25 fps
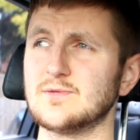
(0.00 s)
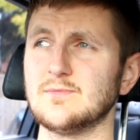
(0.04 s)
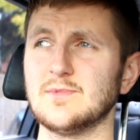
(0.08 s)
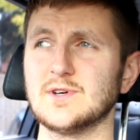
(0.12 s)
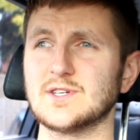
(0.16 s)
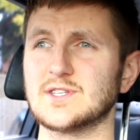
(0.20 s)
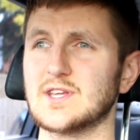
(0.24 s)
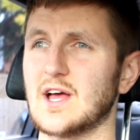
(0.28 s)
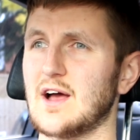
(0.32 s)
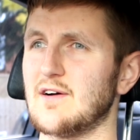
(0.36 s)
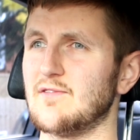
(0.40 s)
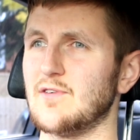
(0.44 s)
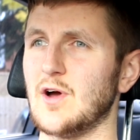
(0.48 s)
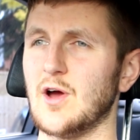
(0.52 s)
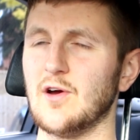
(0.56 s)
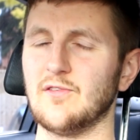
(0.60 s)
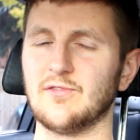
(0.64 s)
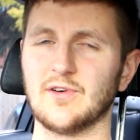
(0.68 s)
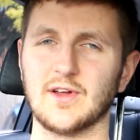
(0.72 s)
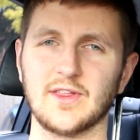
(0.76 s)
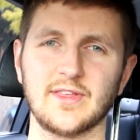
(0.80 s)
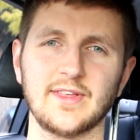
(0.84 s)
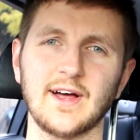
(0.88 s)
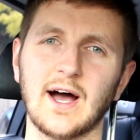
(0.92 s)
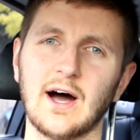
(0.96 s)
You must have
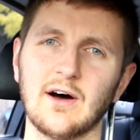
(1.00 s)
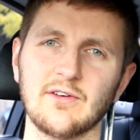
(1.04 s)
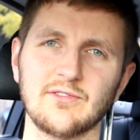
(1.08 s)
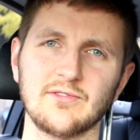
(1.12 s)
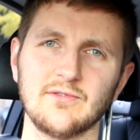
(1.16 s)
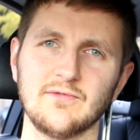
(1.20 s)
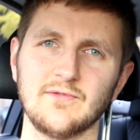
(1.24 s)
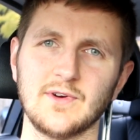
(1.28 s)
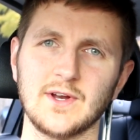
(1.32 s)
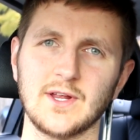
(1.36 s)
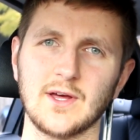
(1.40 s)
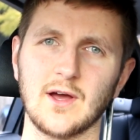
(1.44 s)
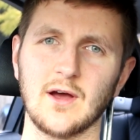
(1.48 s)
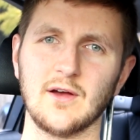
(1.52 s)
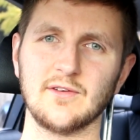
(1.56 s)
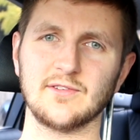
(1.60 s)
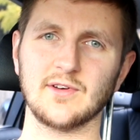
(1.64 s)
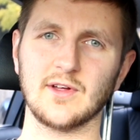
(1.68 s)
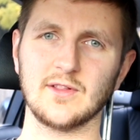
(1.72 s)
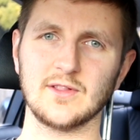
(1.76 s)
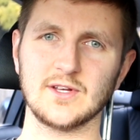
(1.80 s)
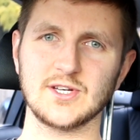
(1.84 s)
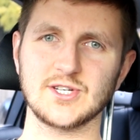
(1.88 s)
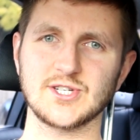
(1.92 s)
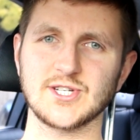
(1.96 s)
over 1,000
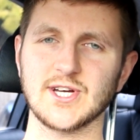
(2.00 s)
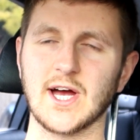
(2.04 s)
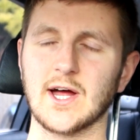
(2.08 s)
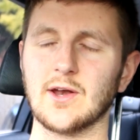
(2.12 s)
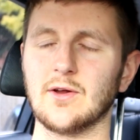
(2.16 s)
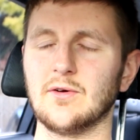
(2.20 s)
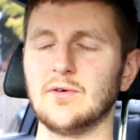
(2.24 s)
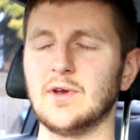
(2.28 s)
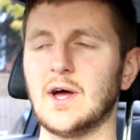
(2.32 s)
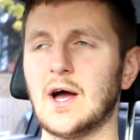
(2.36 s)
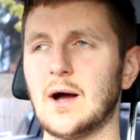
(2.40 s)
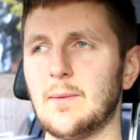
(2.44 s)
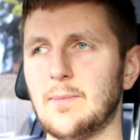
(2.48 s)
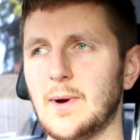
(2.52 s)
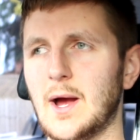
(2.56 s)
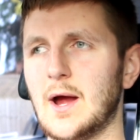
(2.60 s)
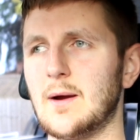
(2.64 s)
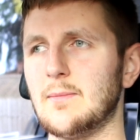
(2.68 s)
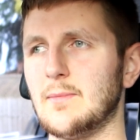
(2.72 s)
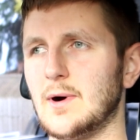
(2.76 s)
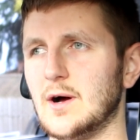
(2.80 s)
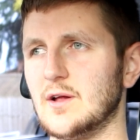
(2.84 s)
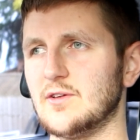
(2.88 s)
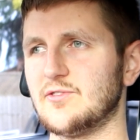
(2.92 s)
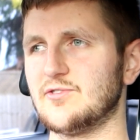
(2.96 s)
videos on this channel now. Bear
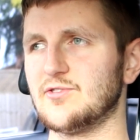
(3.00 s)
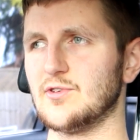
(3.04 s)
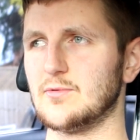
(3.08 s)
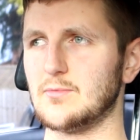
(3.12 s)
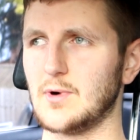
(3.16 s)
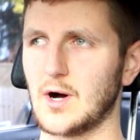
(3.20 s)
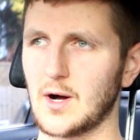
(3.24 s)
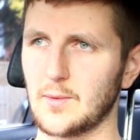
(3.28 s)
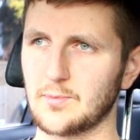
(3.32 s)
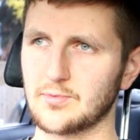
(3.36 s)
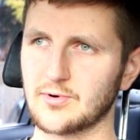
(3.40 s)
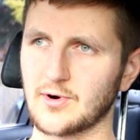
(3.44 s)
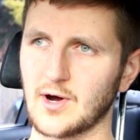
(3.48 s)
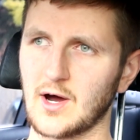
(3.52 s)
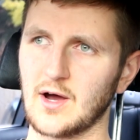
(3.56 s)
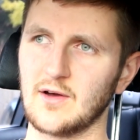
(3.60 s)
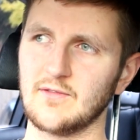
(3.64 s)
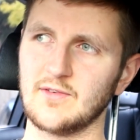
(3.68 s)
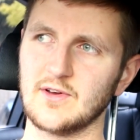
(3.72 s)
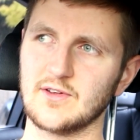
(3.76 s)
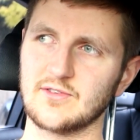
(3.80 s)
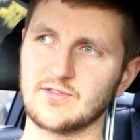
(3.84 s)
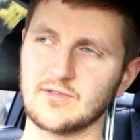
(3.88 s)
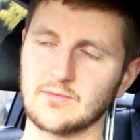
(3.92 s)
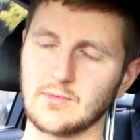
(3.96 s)
in mind, some are
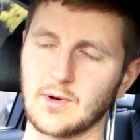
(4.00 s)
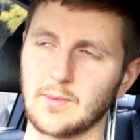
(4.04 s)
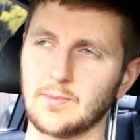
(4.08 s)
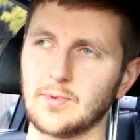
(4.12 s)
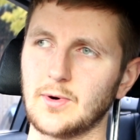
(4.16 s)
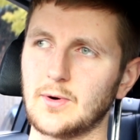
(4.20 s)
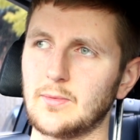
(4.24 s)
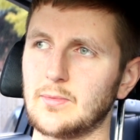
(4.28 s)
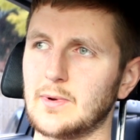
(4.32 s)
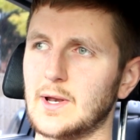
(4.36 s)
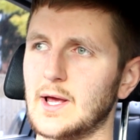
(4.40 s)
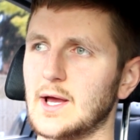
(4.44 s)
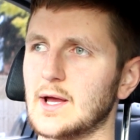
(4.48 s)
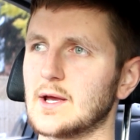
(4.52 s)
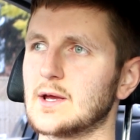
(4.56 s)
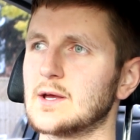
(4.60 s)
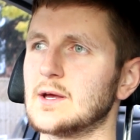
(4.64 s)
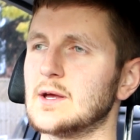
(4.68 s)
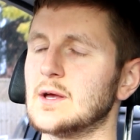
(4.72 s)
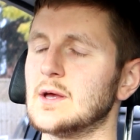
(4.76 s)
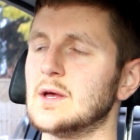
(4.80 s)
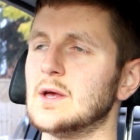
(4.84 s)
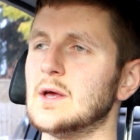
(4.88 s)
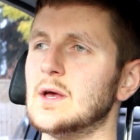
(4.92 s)
private, some are public.